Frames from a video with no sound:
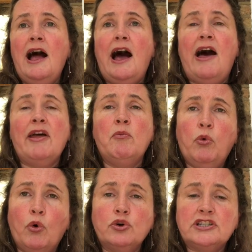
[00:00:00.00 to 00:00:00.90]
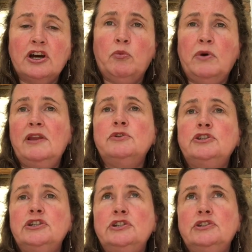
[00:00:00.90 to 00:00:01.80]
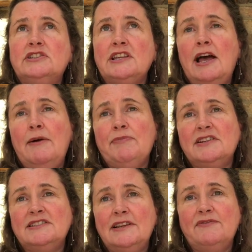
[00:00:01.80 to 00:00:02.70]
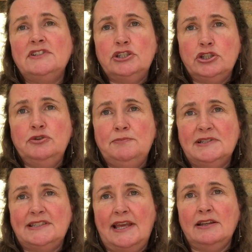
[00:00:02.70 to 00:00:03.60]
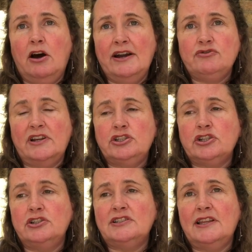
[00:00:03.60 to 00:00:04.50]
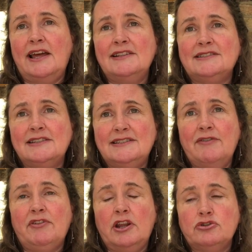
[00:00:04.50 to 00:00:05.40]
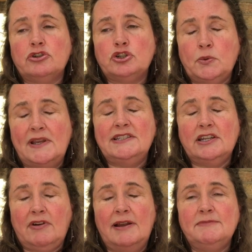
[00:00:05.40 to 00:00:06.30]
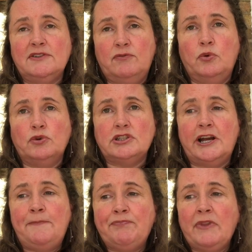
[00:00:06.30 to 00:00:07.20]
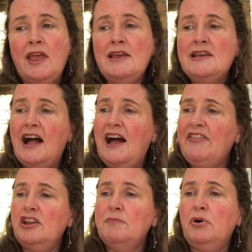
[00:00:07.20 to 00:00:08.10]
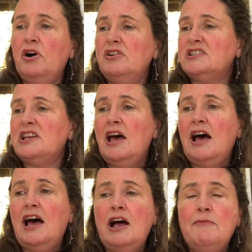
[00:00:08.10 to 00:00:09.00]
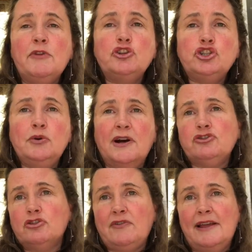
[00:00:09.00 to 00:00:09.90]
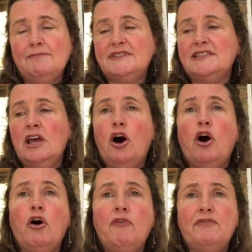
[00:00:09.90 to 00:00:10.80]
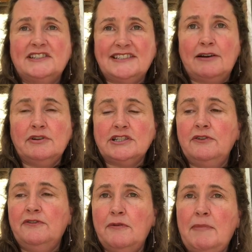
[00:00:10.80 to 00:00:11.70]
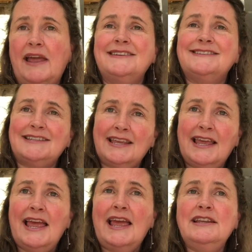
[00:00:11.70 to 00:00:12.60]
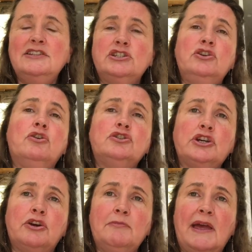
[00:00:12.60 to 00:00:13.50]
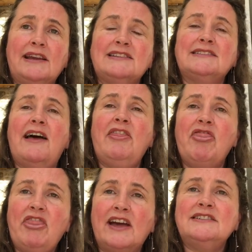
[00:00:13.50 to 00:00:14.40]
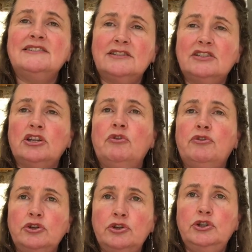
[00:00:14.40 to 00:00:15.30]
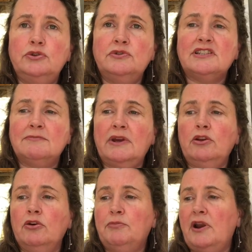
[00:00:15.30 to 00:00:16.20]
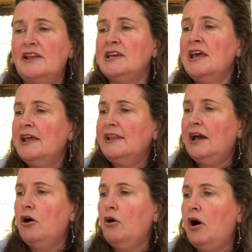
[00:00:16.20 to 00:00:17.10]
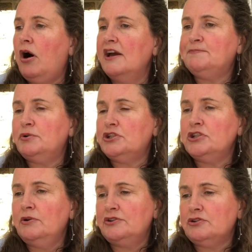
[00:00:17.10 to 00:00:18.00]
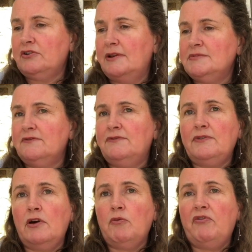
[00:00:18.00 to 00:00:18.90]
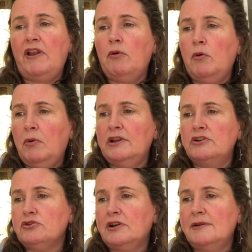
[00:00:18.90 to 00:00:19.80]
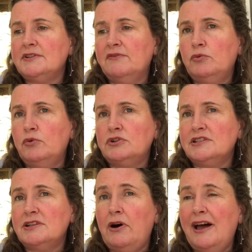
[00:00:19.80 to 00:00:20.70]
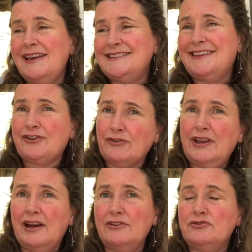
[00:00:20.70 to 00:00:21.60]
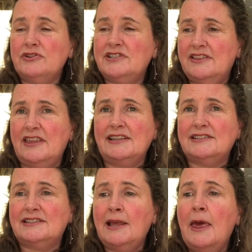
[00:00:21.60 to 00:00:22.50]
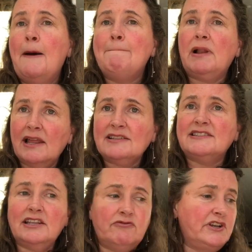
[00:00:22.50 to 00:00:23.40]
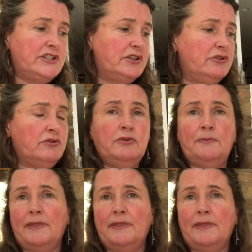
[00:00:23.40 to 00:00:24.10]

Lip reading: And then water, we would use 72% hydration. So that's 720 grams of water. And then you put 200 grams of the sourdough ferment into your dough mix, and then that is the dough that you use to make your bread. Now, I'd put 200 grams of flour, 100 grams of water, so I added 300 to this, plus the original